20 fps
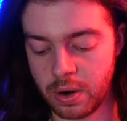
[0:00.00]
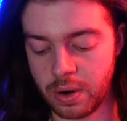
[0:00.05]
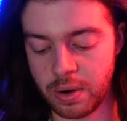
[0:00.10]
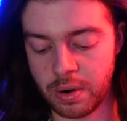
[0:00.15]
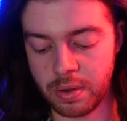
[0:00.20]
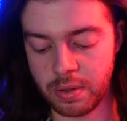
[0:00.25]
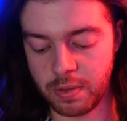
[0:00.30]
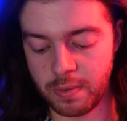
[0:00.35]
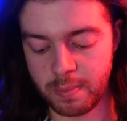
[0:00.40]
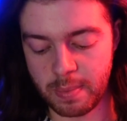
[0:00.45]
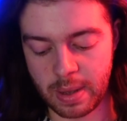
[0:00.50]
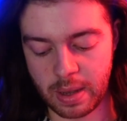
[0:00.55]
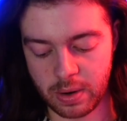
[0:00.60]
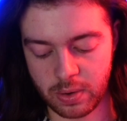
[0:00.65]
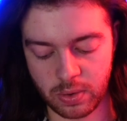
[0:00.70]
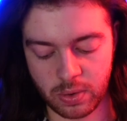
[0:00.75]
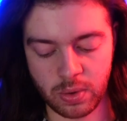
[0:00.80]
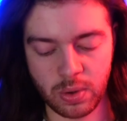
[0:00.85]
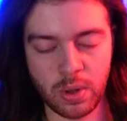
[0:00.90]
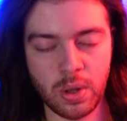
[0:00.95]
earth,
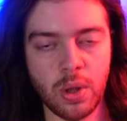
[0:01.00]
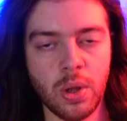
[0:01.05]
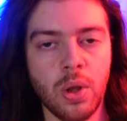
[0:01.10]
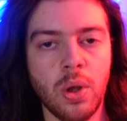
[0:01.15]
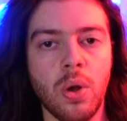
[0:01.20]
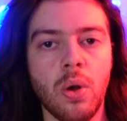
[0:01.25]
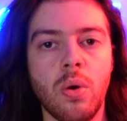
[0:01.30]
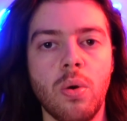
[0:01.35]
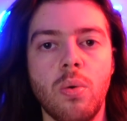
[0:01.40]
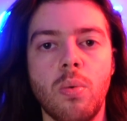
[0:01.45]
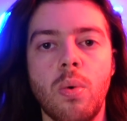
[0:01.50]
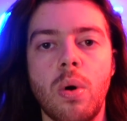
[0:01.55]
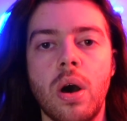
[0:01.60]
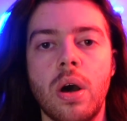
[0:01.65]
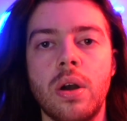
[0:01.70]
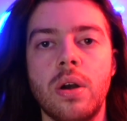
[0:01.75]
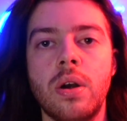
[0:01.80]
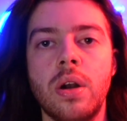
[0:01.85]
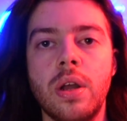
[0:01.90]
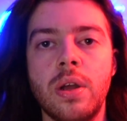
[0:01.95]
metal,
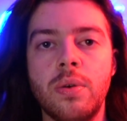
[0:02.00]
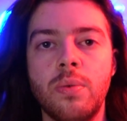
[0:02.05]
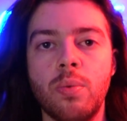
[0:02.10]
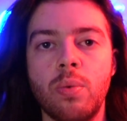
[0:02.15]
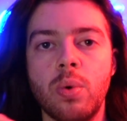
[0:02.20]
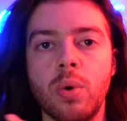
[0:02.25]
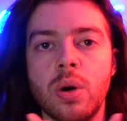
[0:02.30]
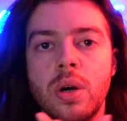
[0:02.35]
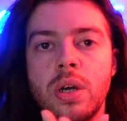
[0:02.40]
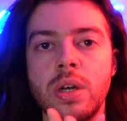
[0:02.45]
water, and wood.